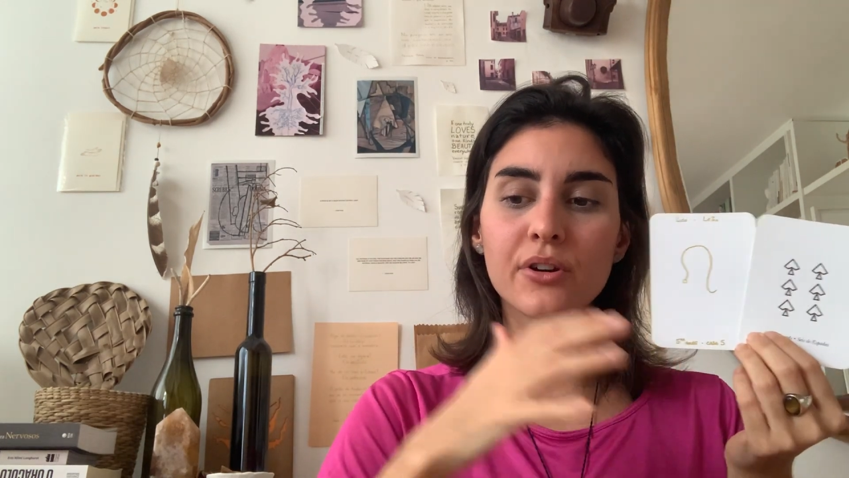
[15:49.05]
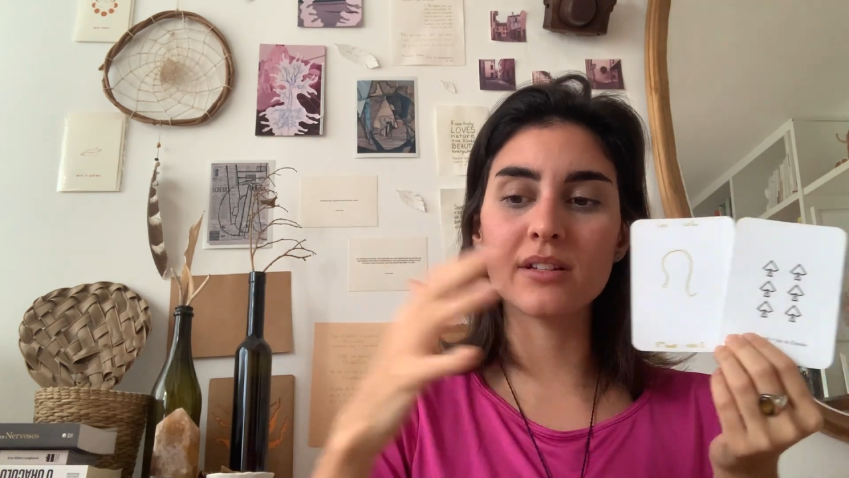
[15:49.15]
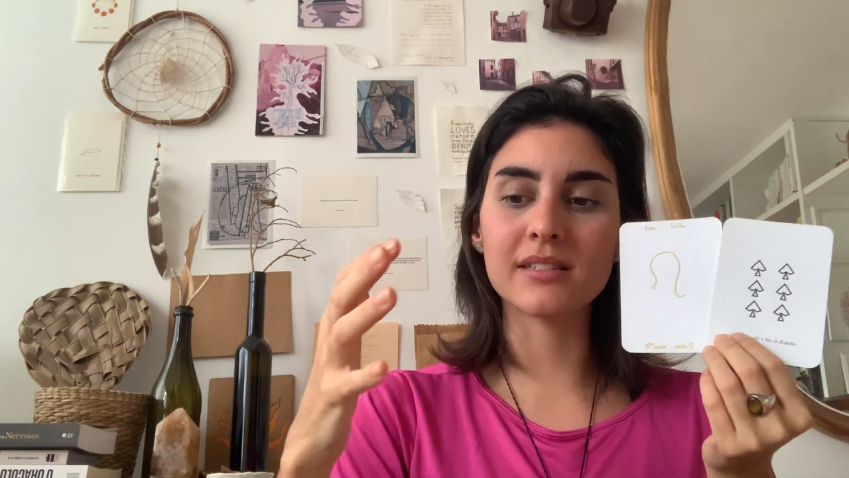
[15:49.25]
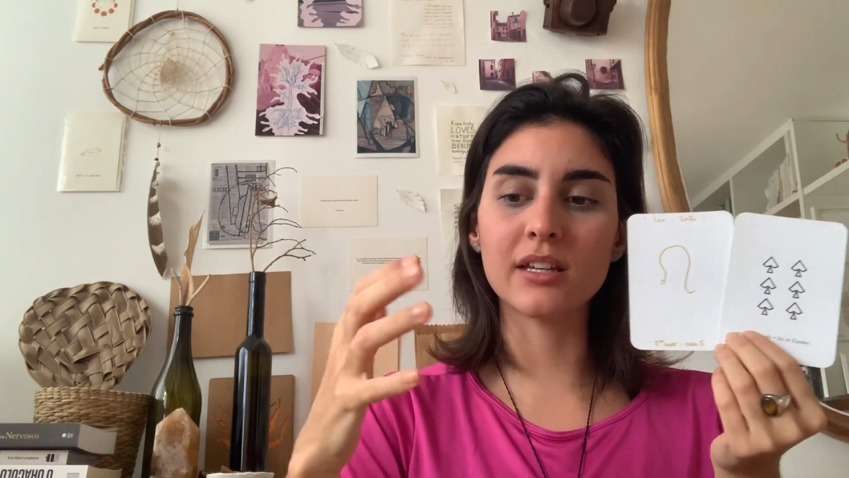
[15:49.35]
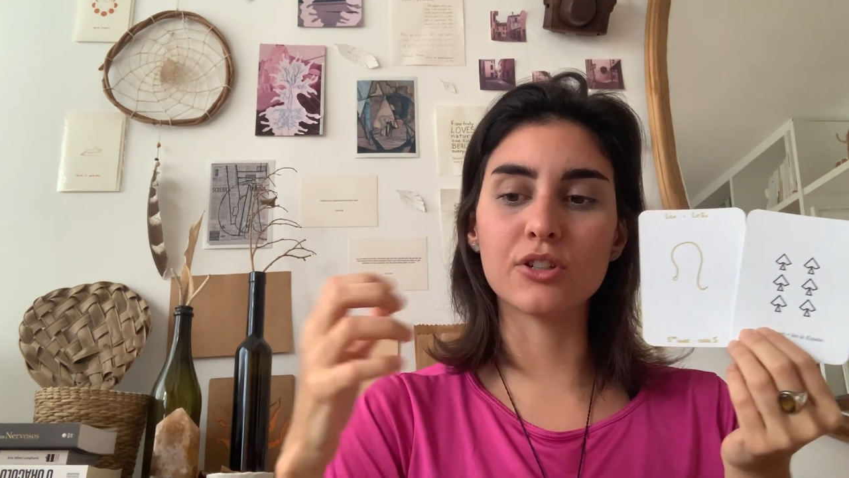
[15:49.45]

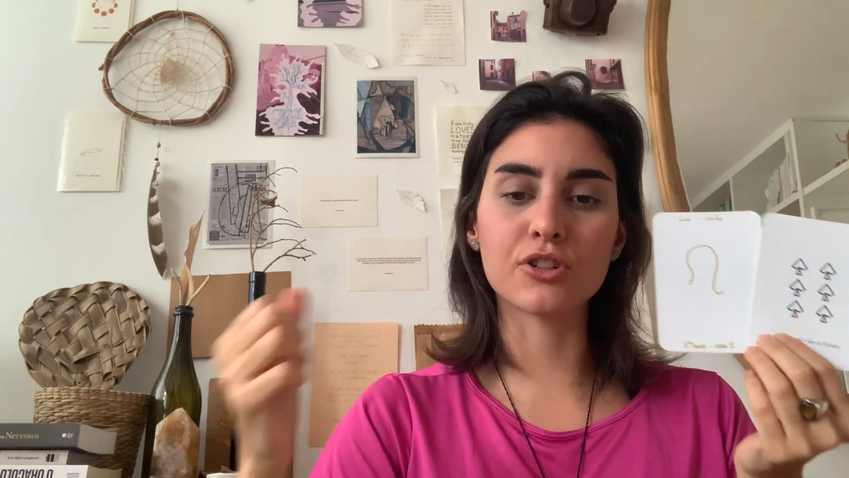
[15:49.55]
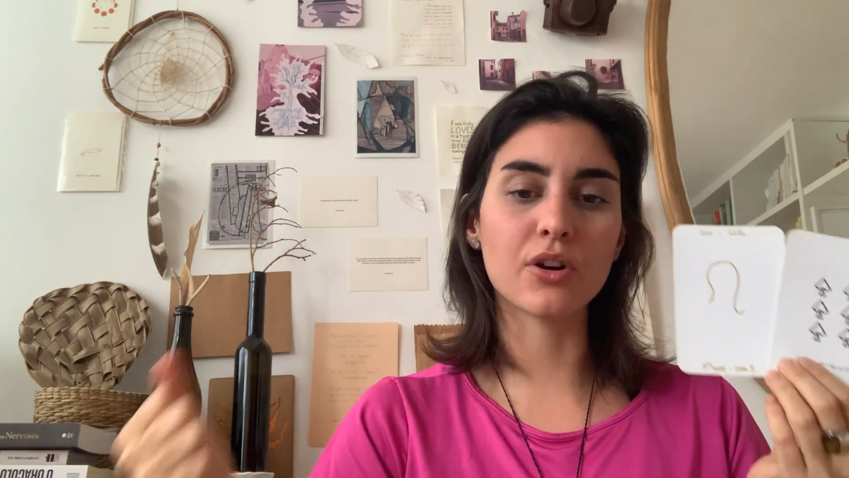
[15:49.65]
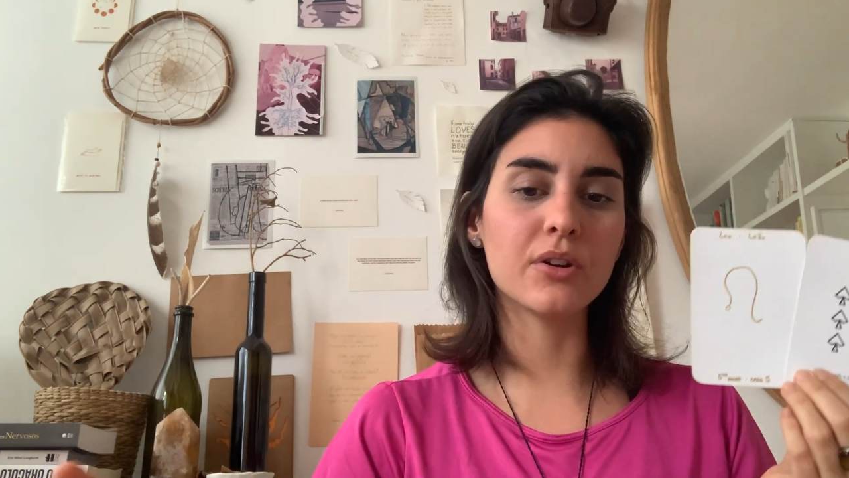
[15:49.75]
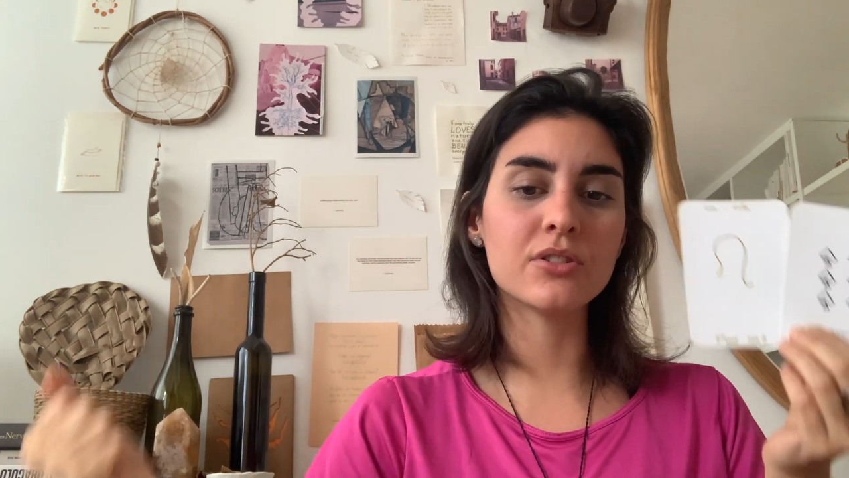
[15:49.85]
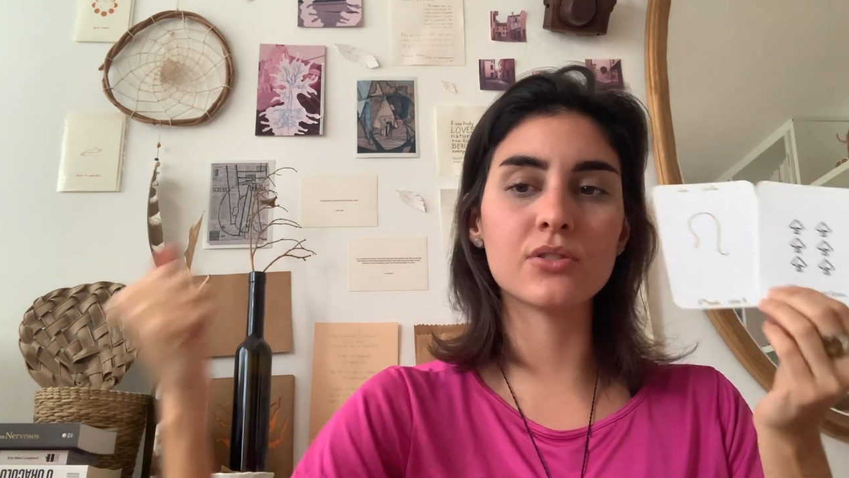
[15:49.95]
it's like you're
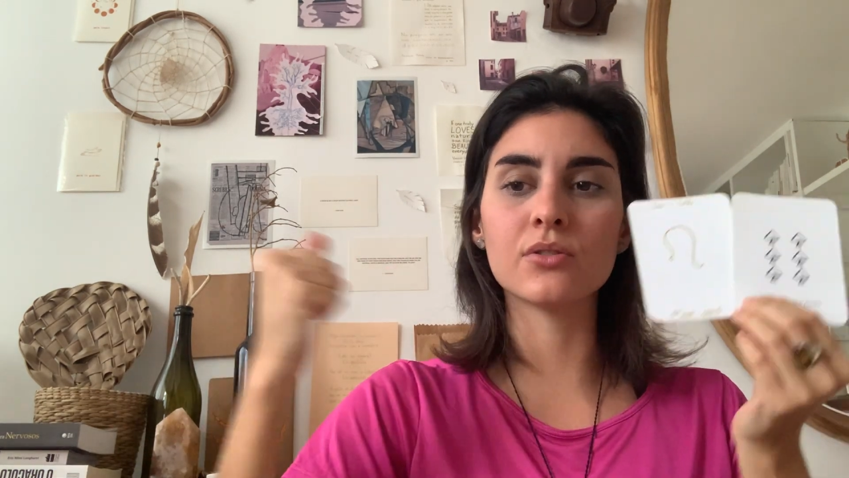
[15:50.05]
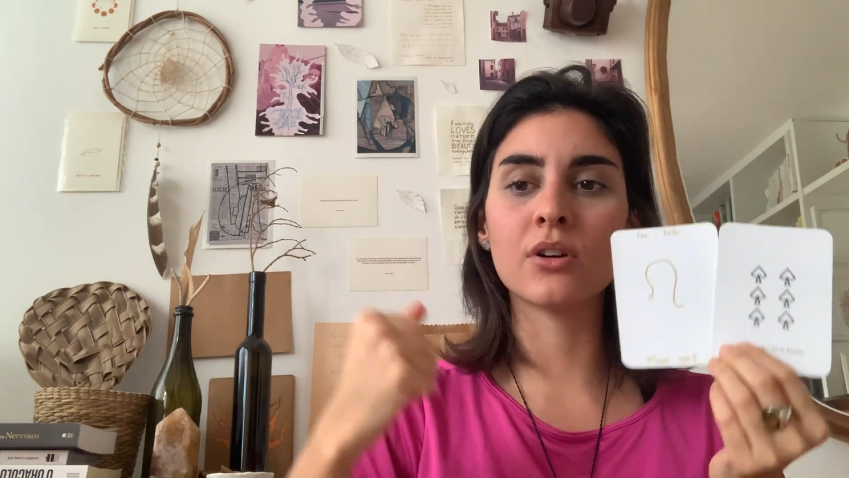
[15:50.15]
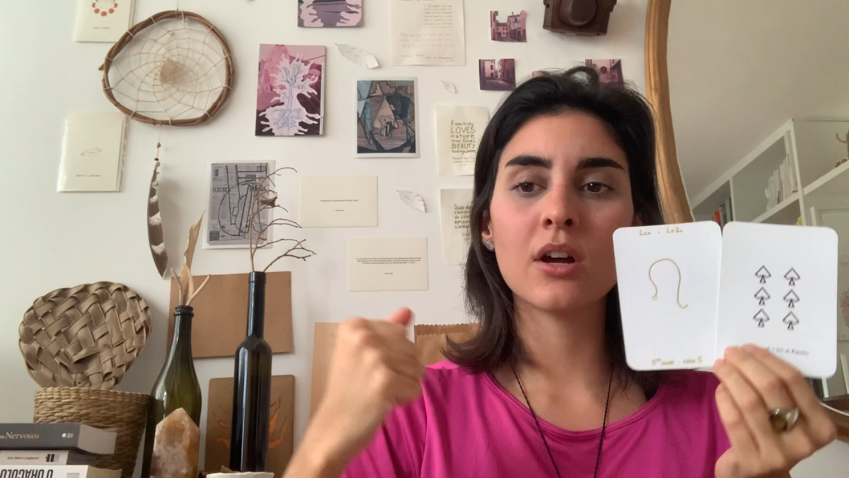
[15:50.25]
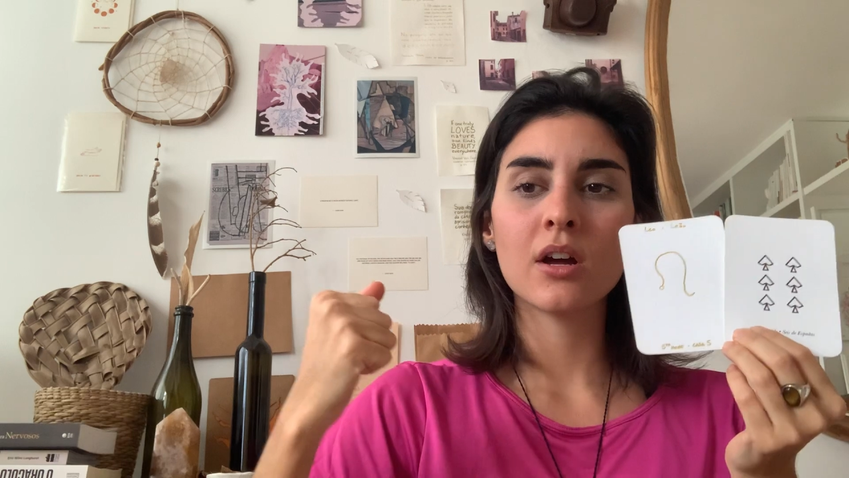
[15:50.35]
going to